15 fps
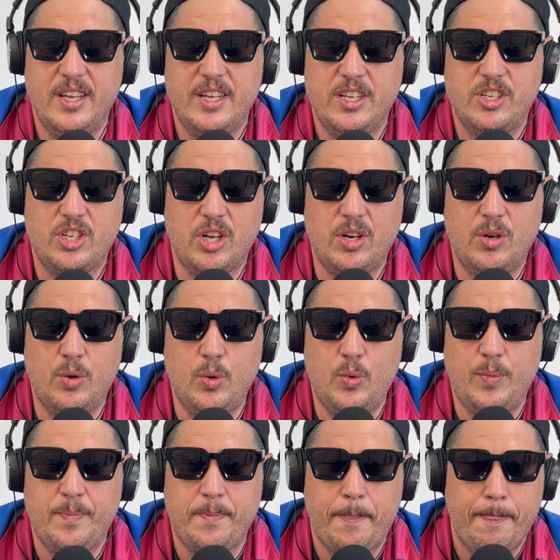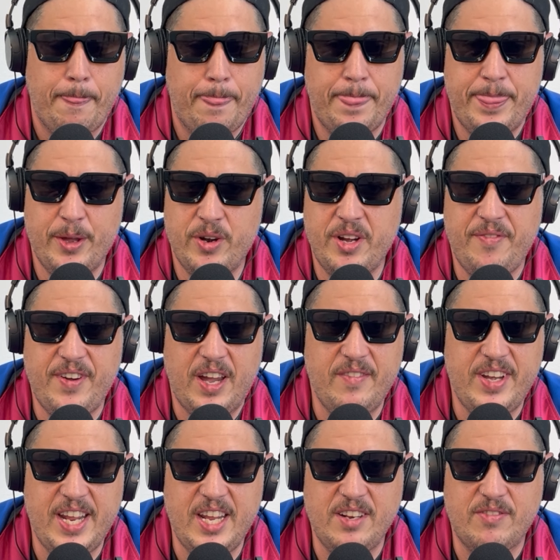So 35
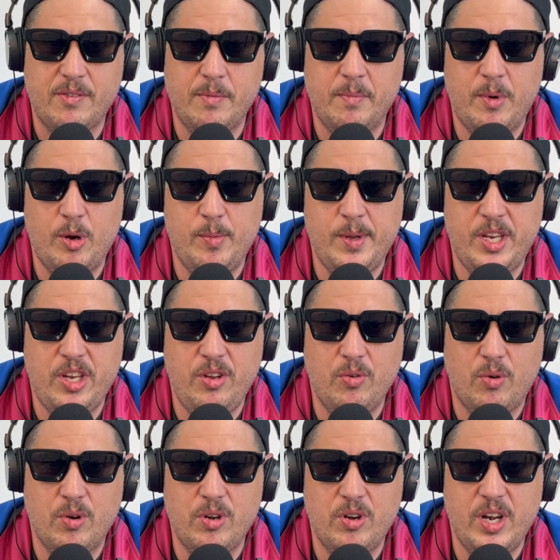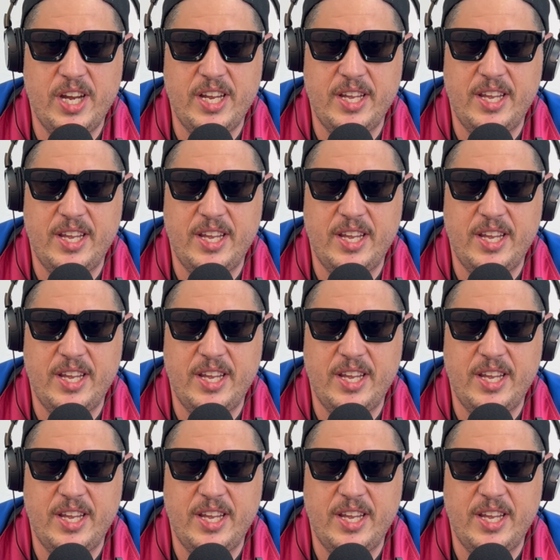days from the moment you order it,